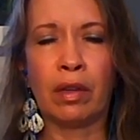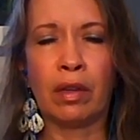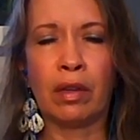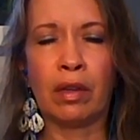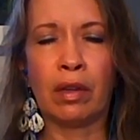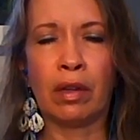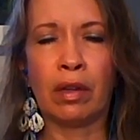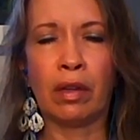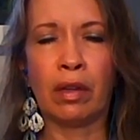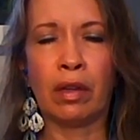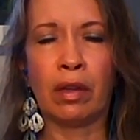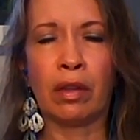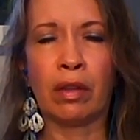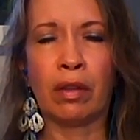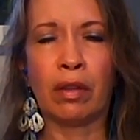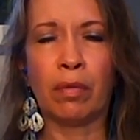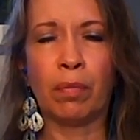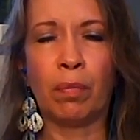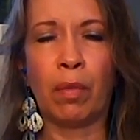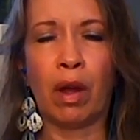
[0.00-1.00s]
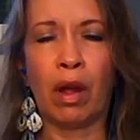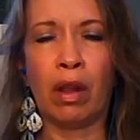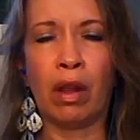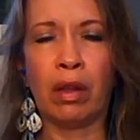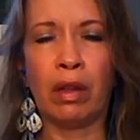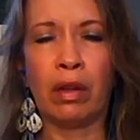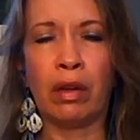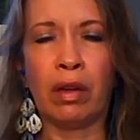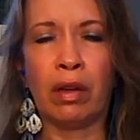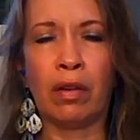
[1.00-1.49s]
till it's small
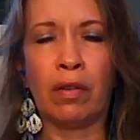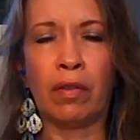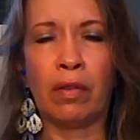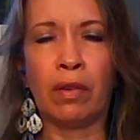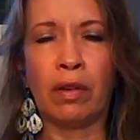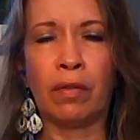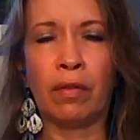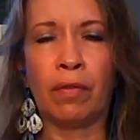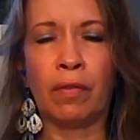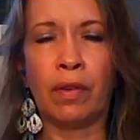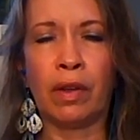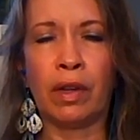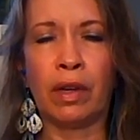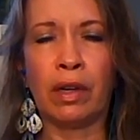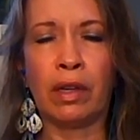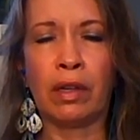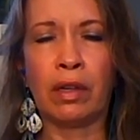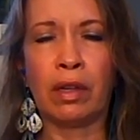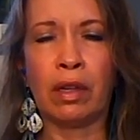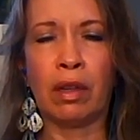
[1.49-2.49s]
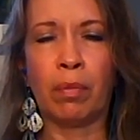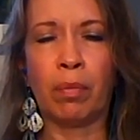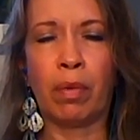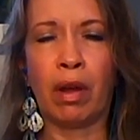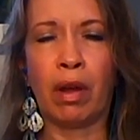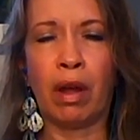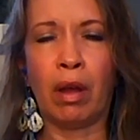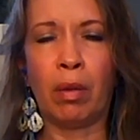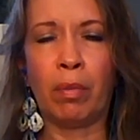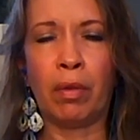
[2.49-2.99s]
enough to fit into the
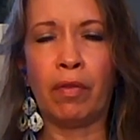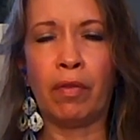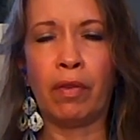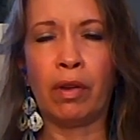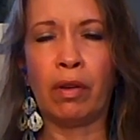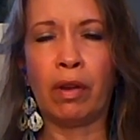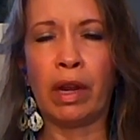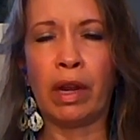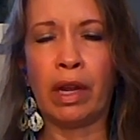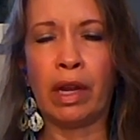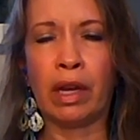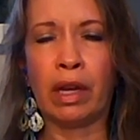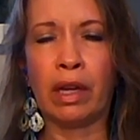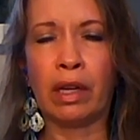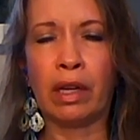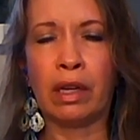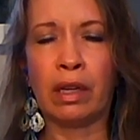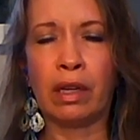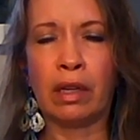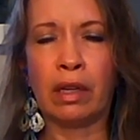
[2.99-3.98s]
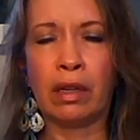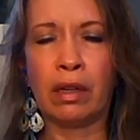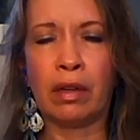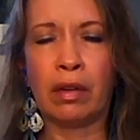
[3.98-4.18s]
palm of your hand.